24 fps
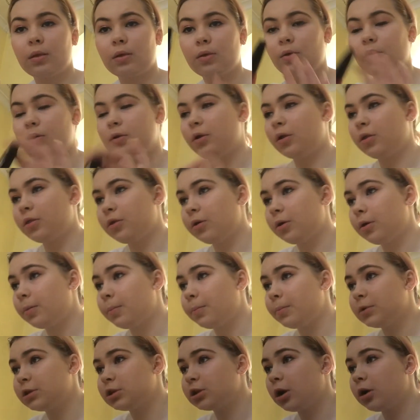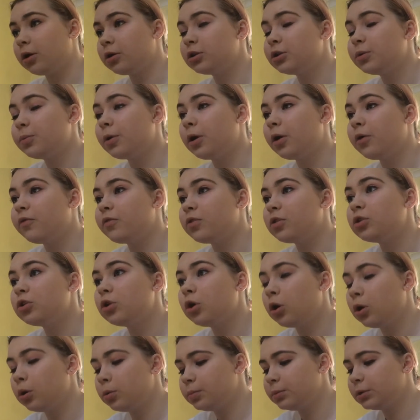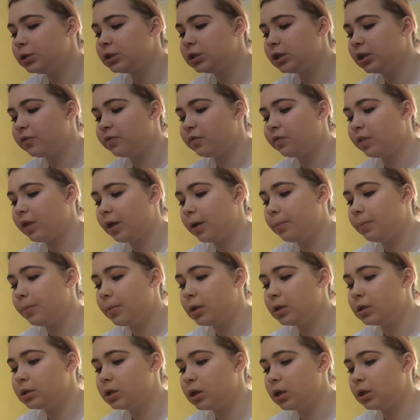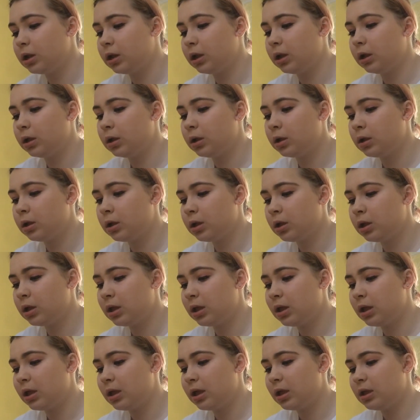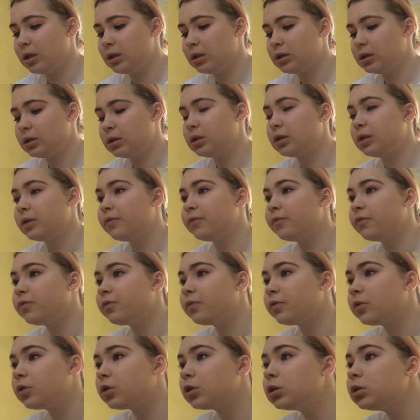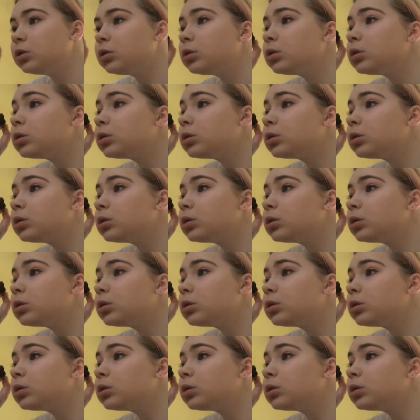Got another mascara to put over the top to see if that makes any difference.